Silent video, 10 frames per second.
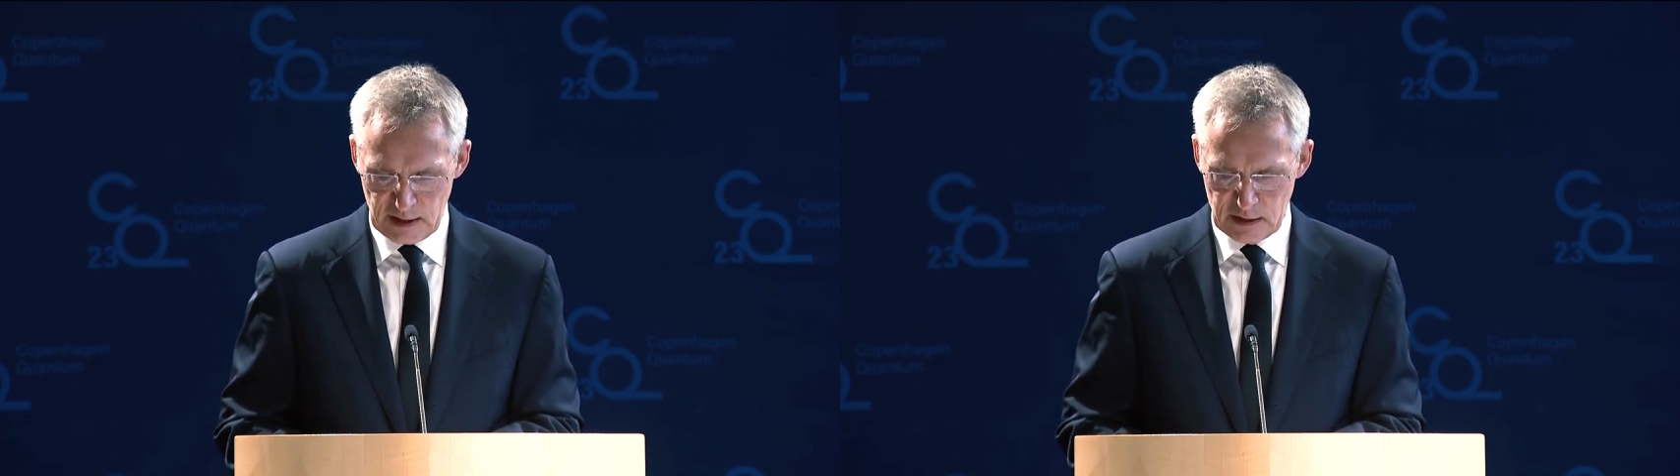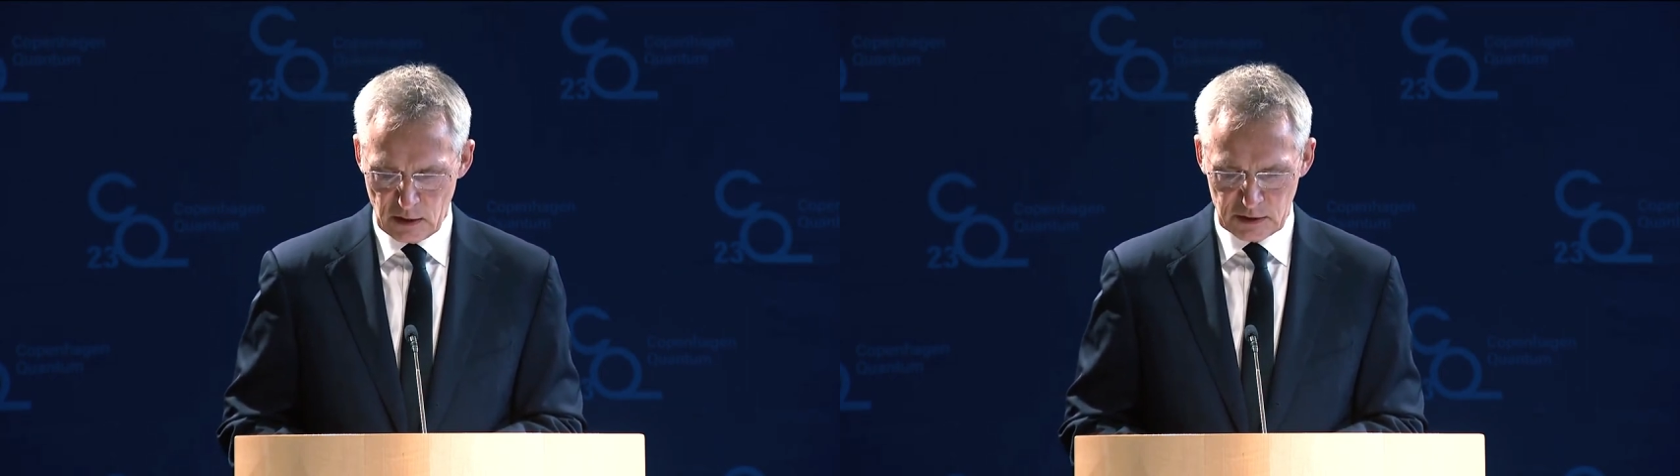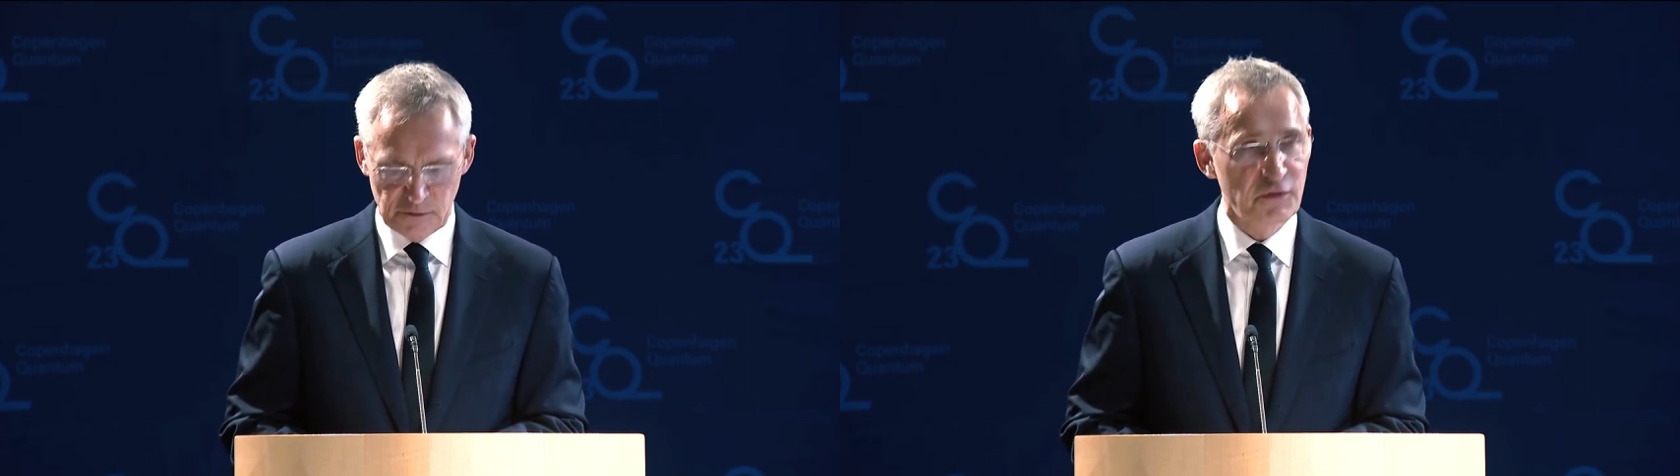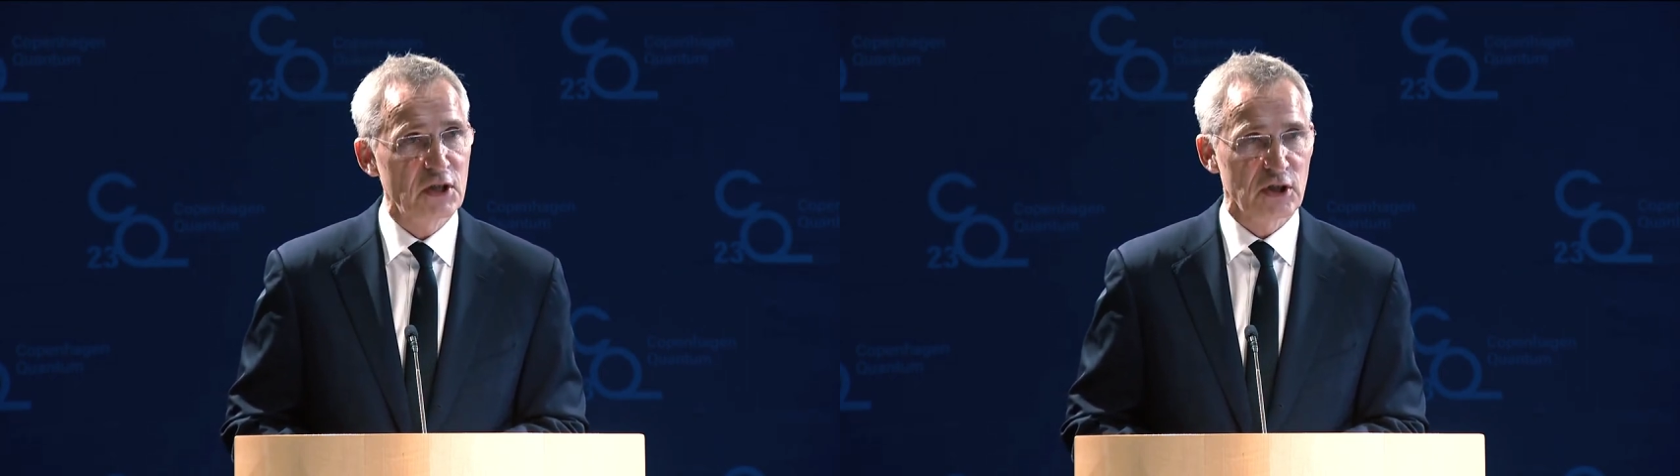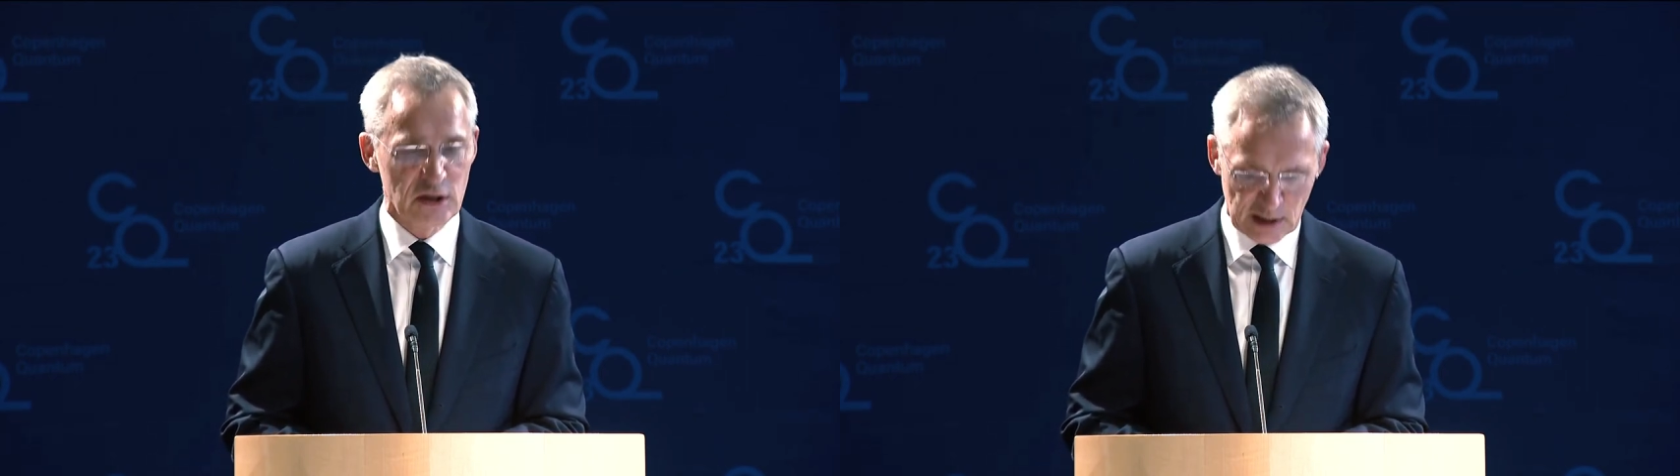in artificial